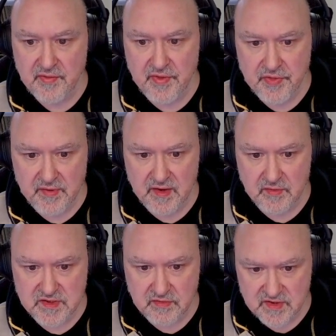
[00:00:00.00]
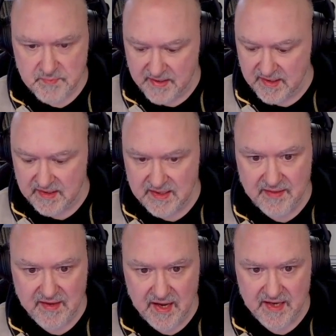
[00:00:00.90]
the 3 looks across making
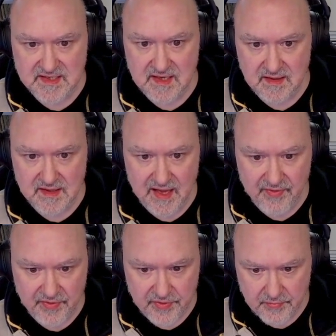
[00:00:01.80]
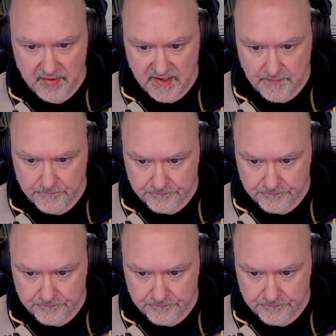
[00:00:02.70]
that the 8 and that the 3.